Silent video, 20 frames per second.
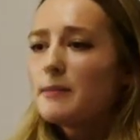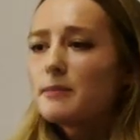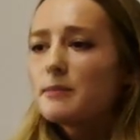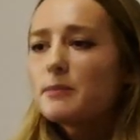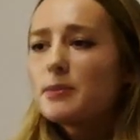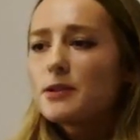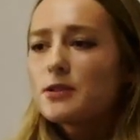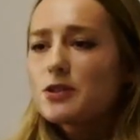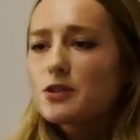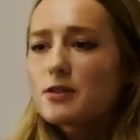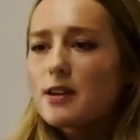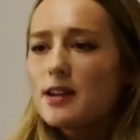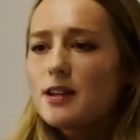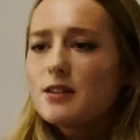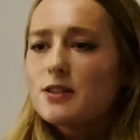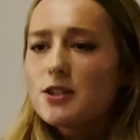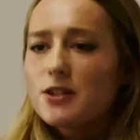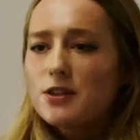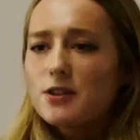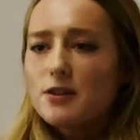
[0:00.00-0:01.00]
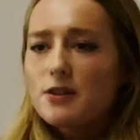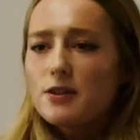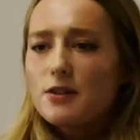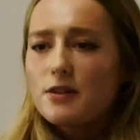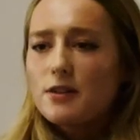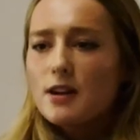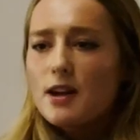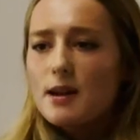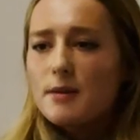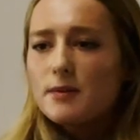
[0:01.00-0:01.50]
put straight into your
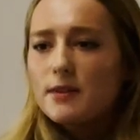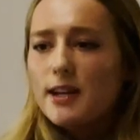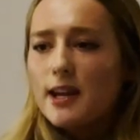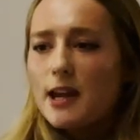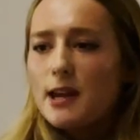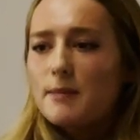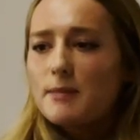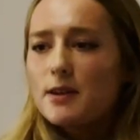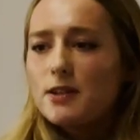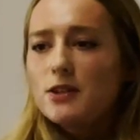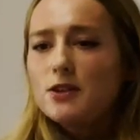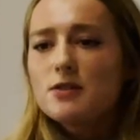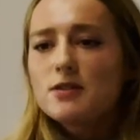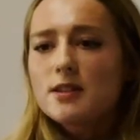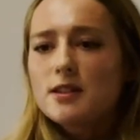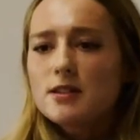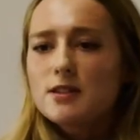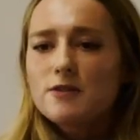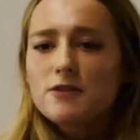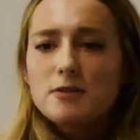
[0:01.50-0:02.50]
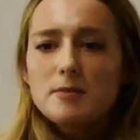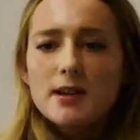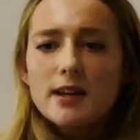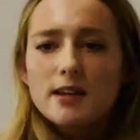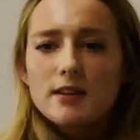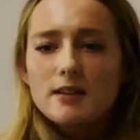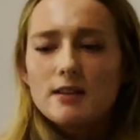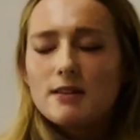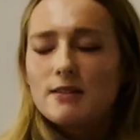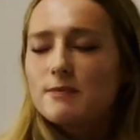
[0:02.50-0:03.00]
game and use this if you're
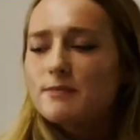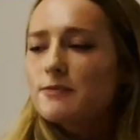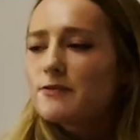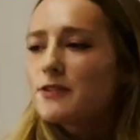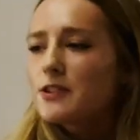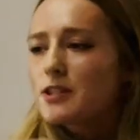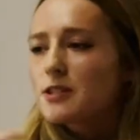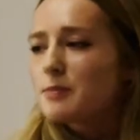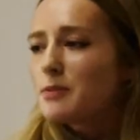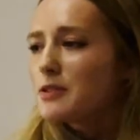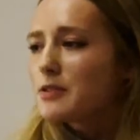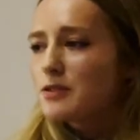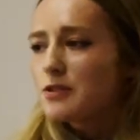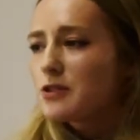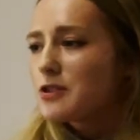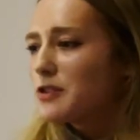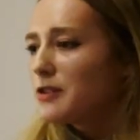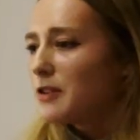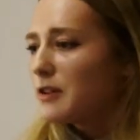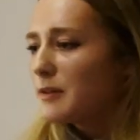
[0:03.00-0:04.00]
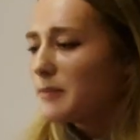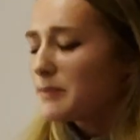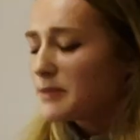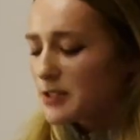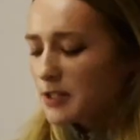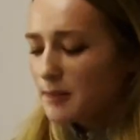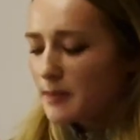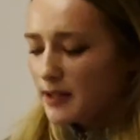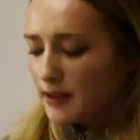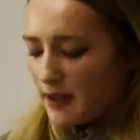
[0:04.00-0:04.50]
making a first-person shooter,
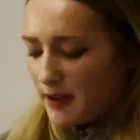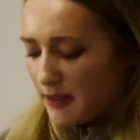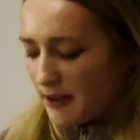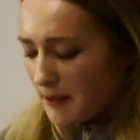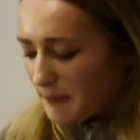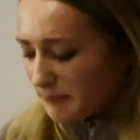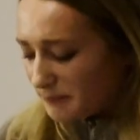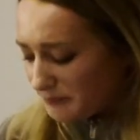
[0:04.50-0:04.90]
something like that.